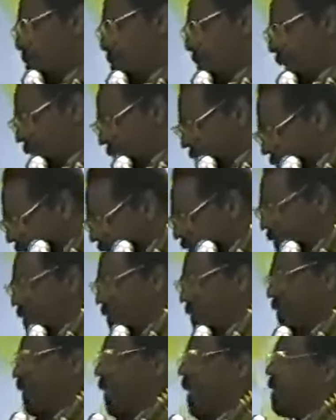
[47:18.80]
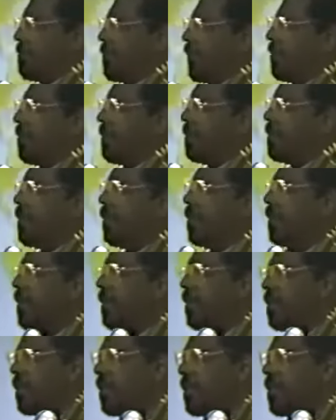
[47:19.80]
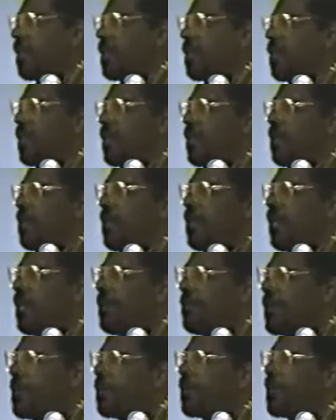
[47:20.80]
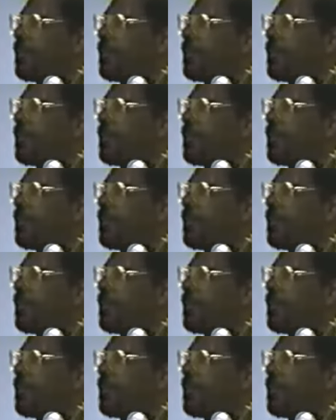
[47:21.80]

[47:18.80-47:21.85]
On a metaphysical level, if